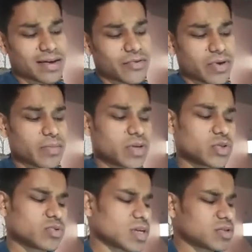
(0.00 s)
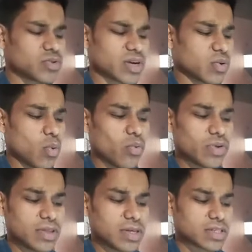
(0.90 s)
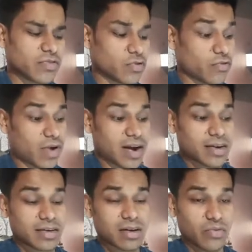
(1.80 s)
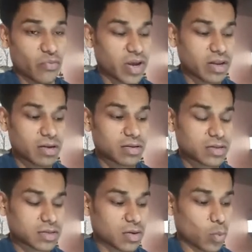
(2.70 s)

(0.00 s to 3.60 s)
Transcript: I can recommend you that you can go with this if you find it convenient